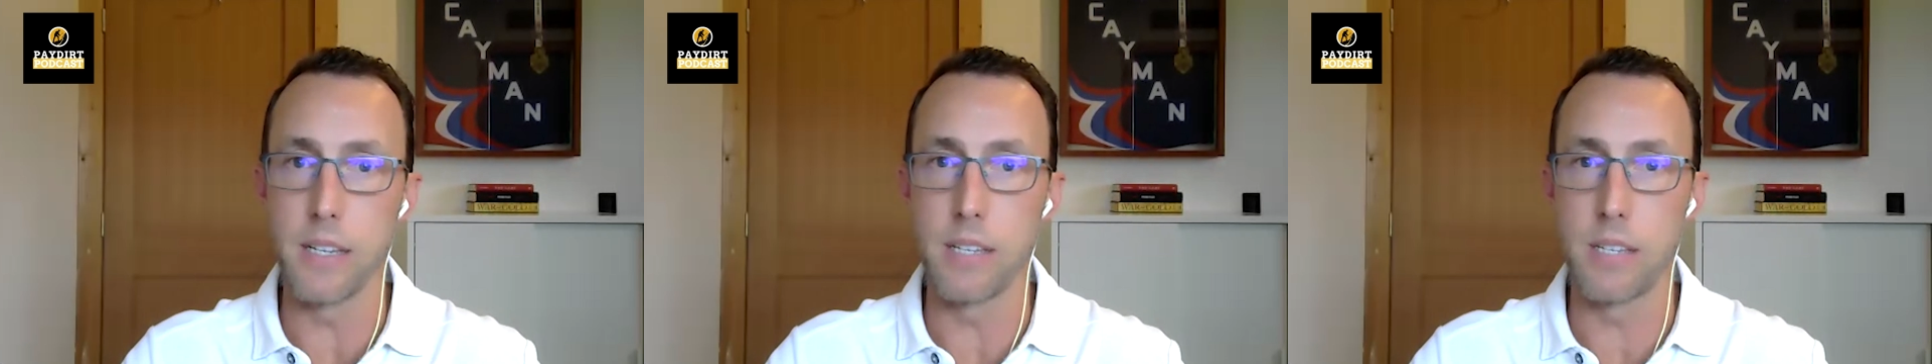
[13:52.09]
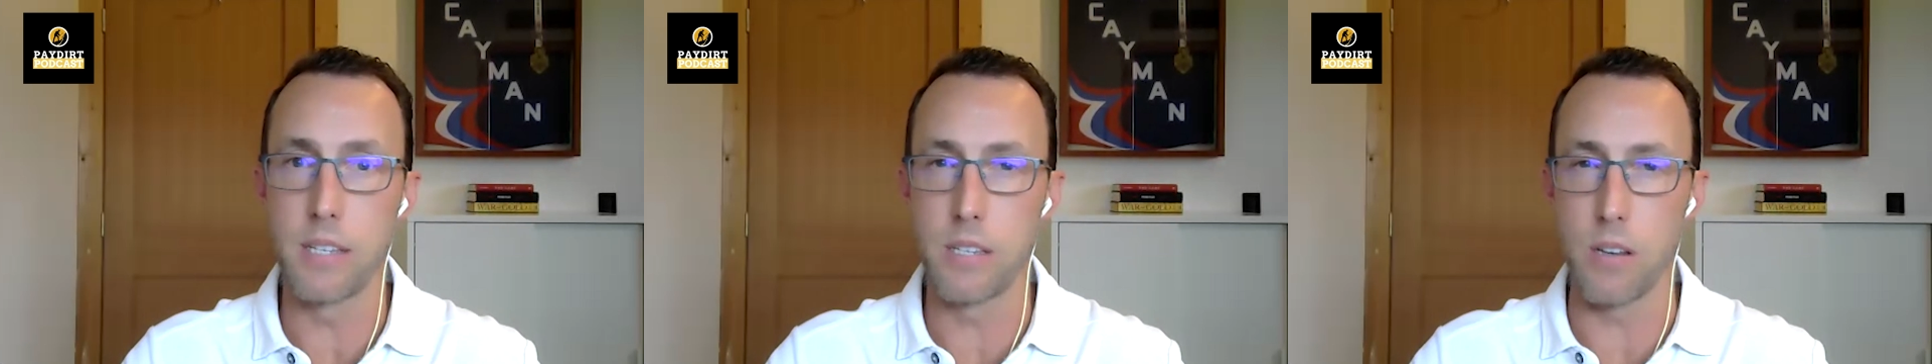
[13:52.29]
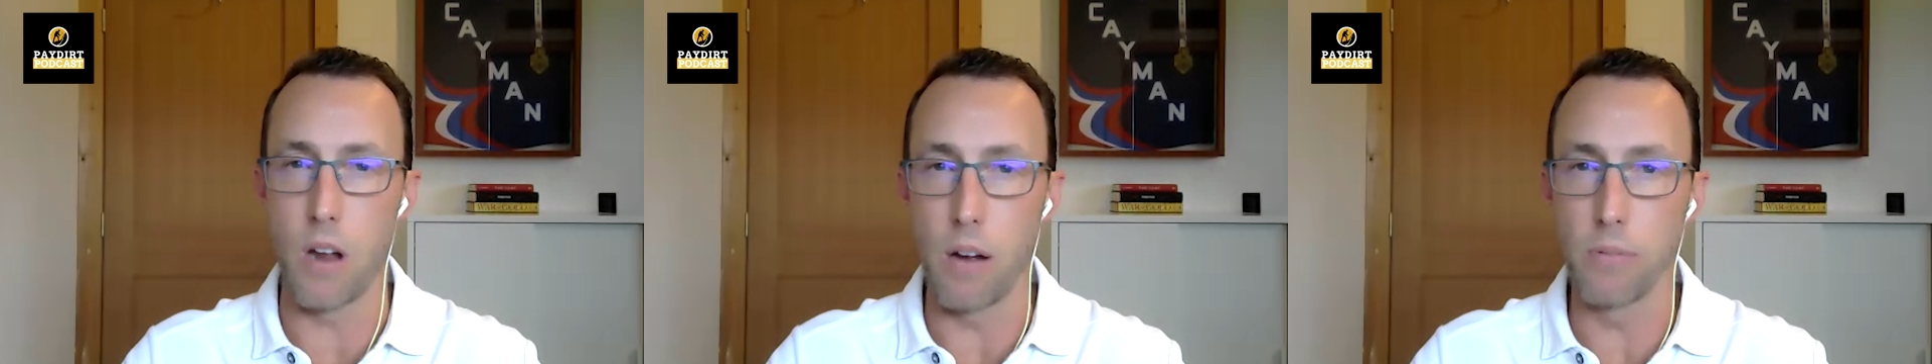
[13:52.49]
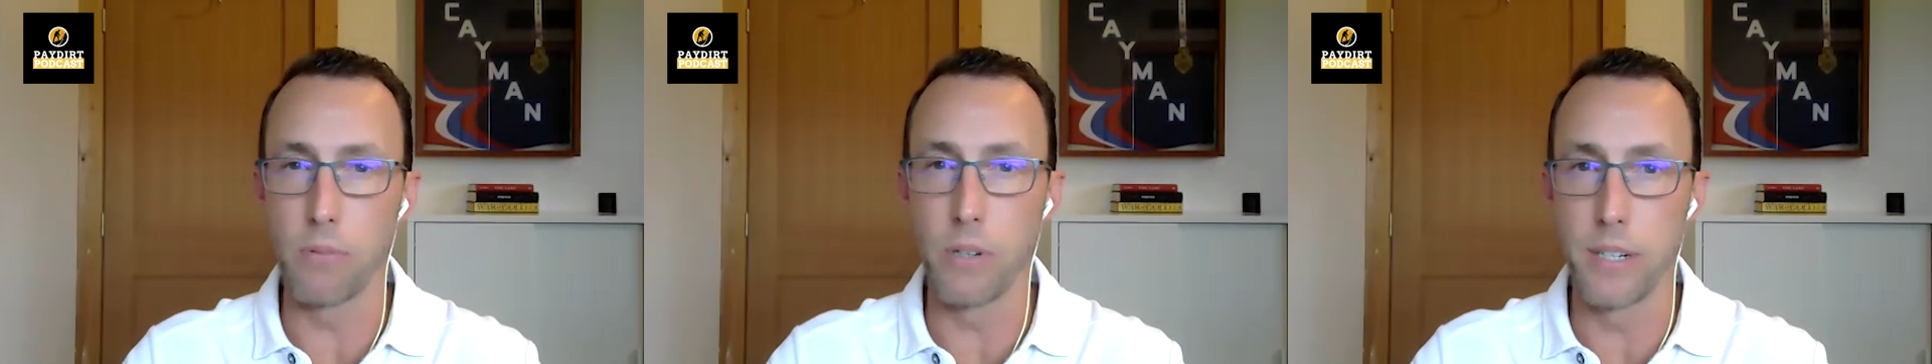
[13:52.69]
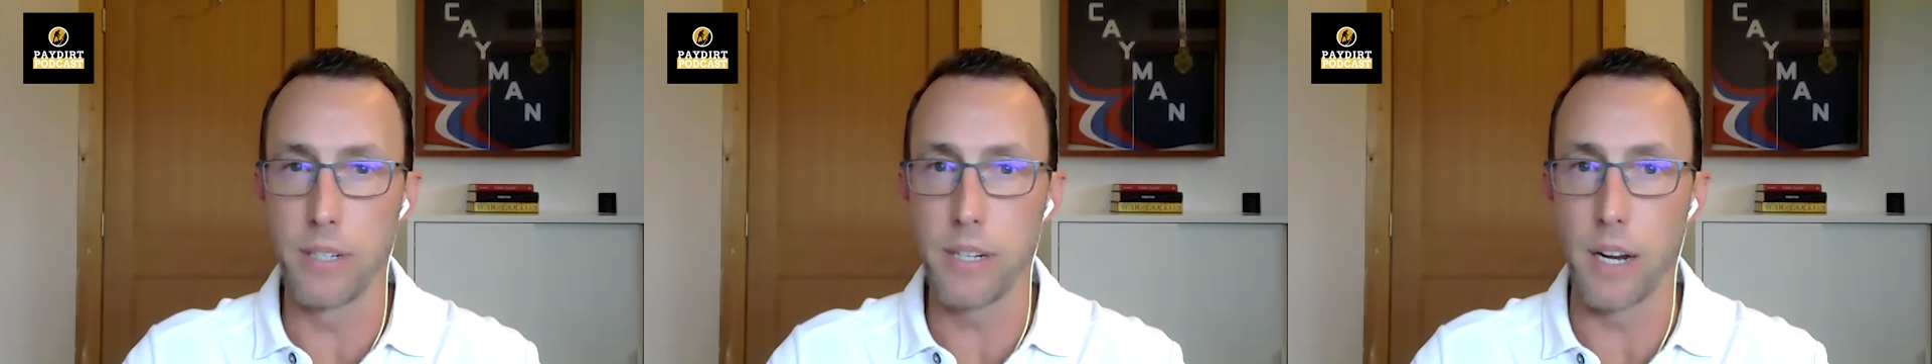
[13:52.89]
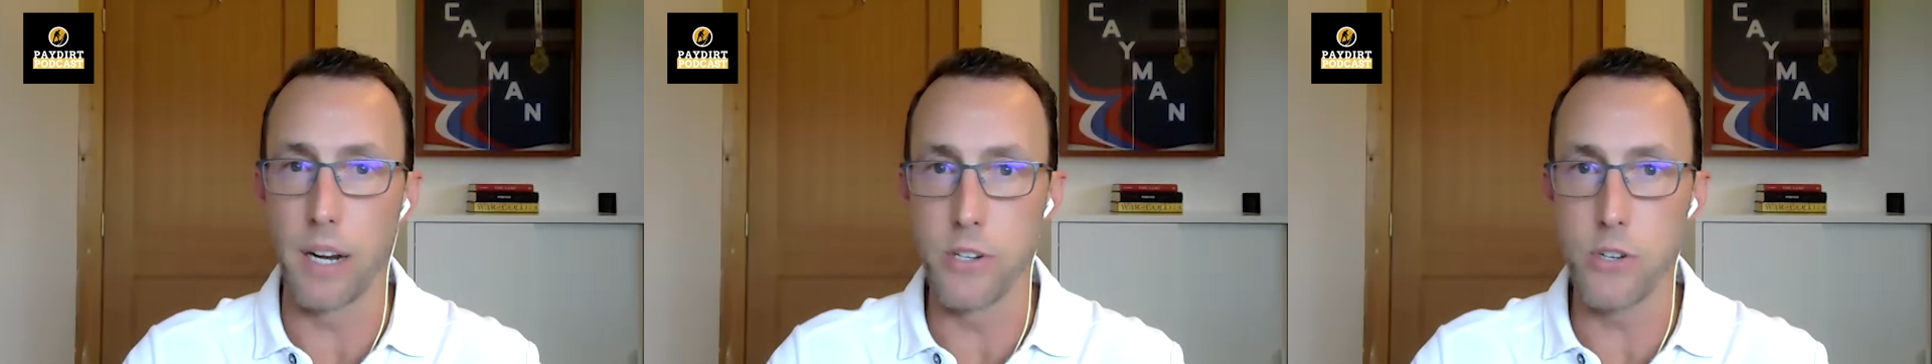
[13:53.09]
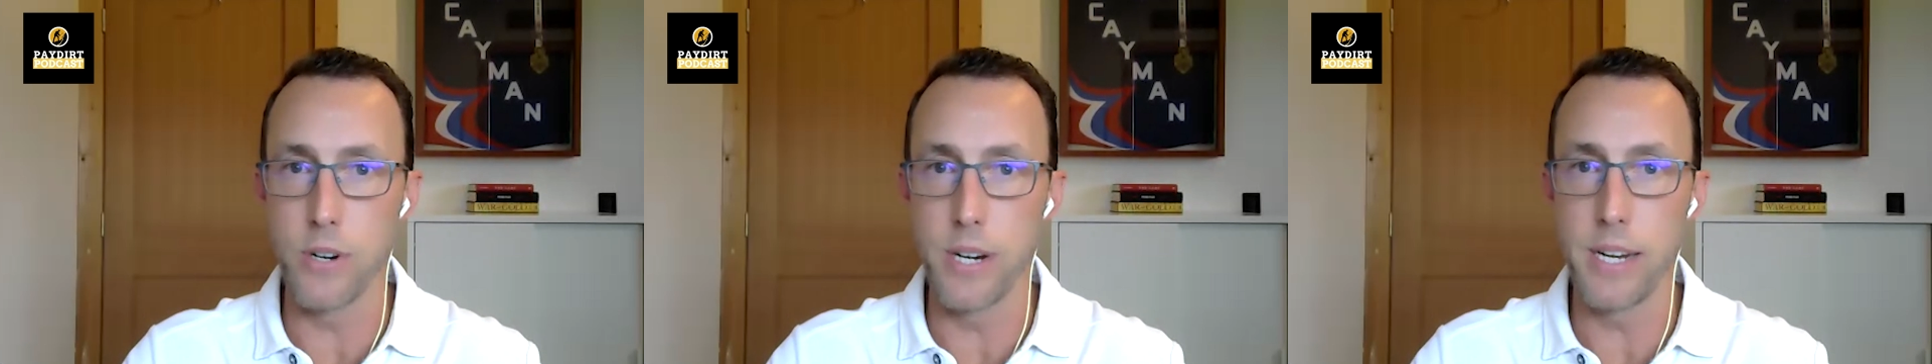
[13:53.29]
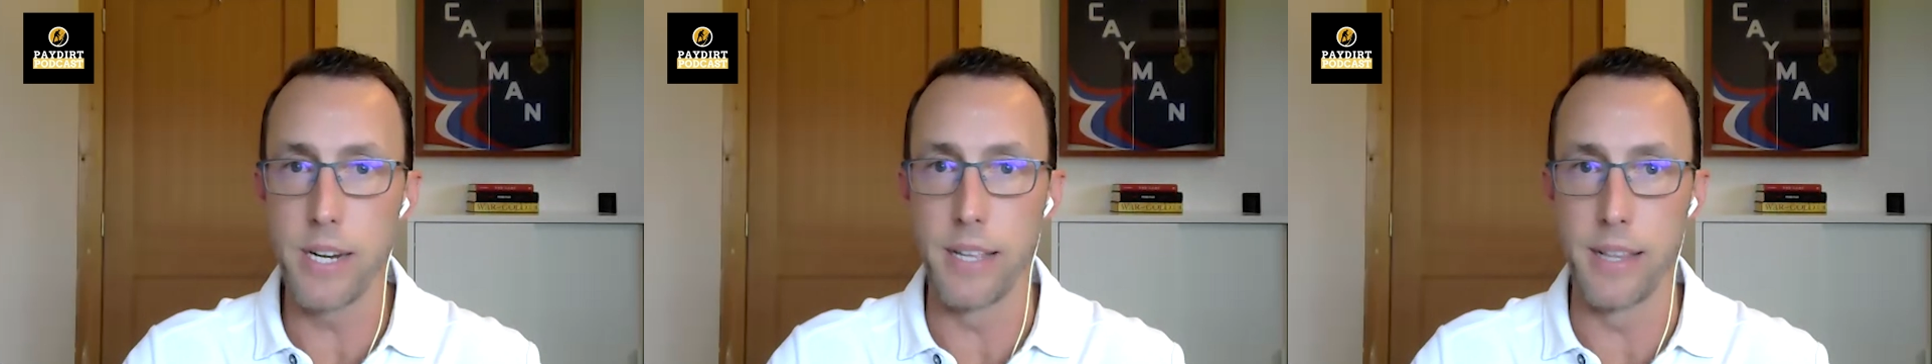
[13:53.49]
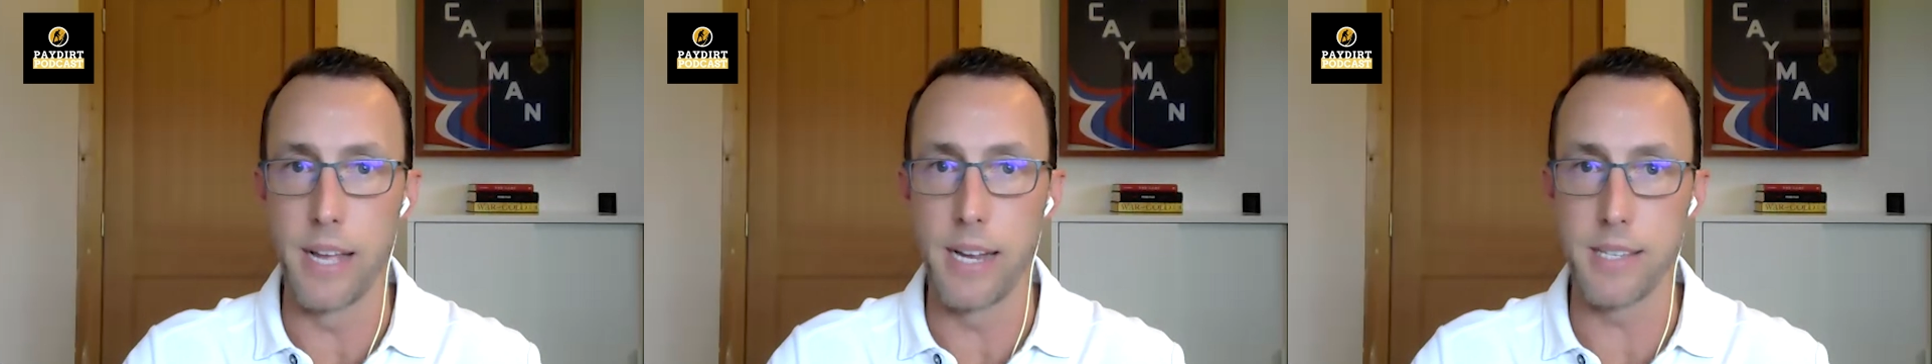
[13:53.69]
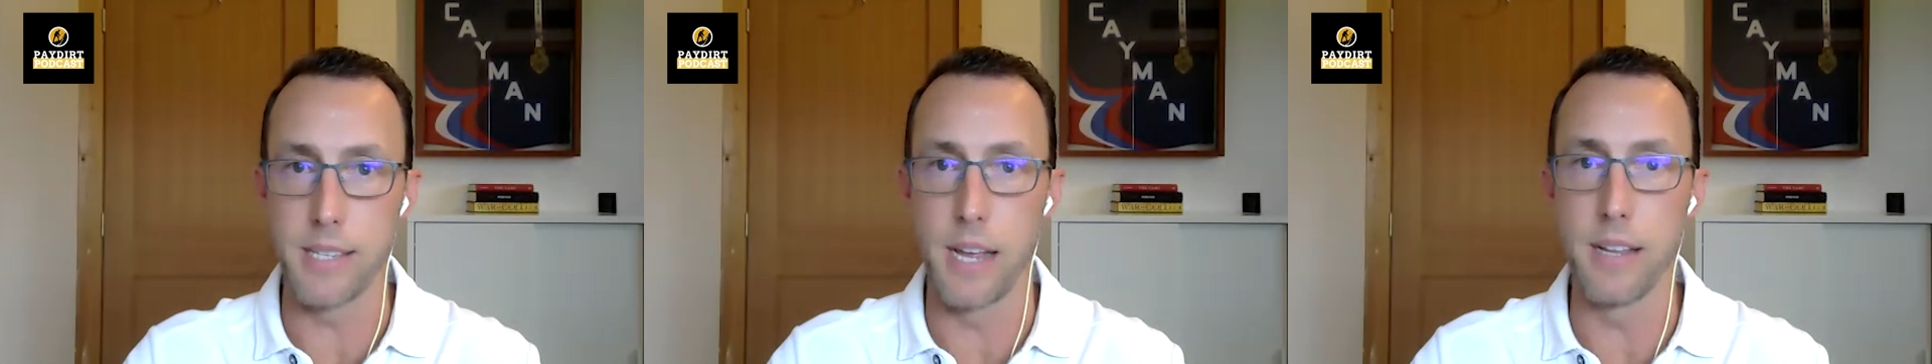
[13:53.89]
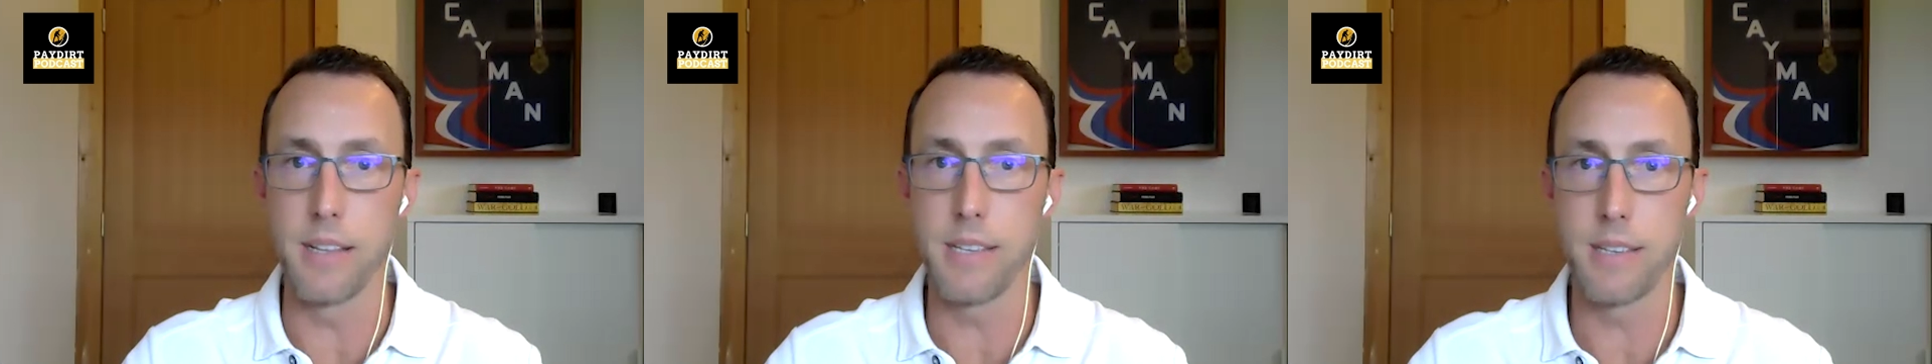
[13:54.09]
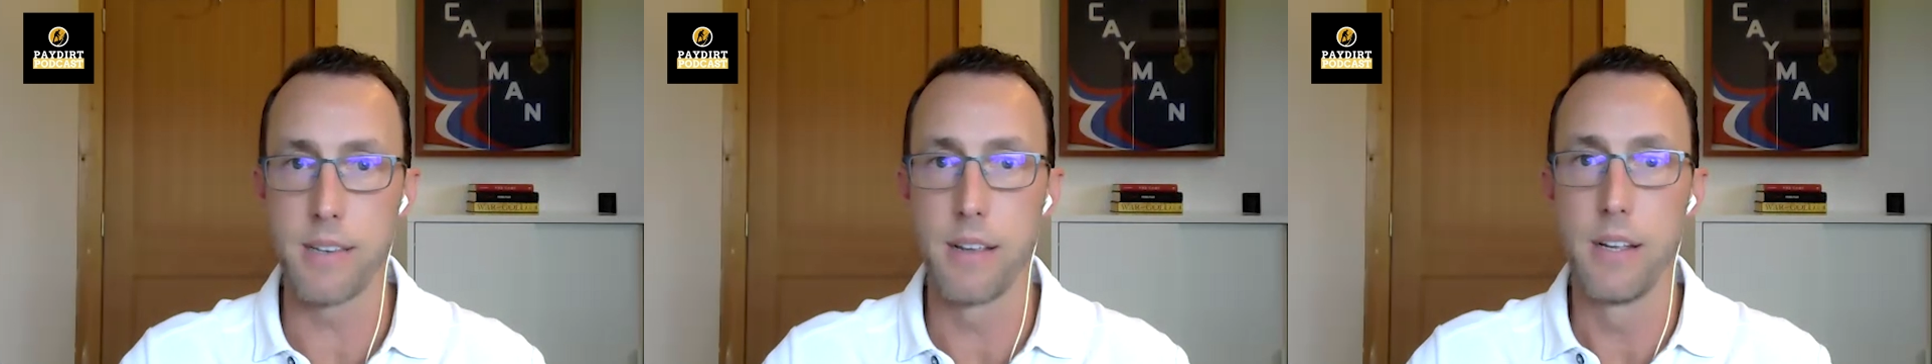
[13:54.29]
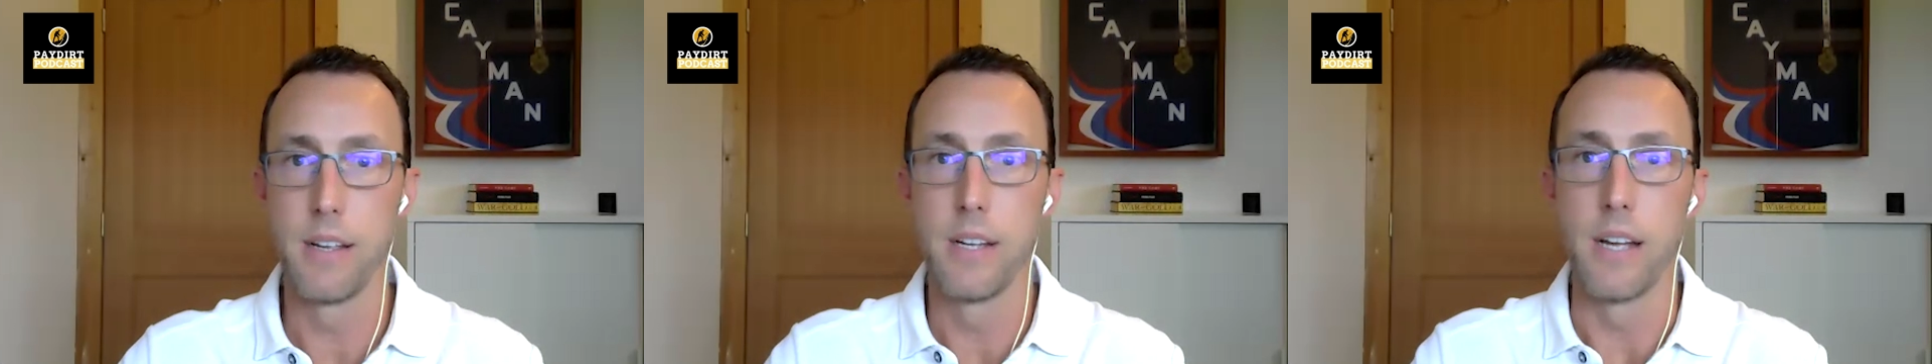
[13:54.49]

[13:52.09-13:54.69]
sovereign country in that sense.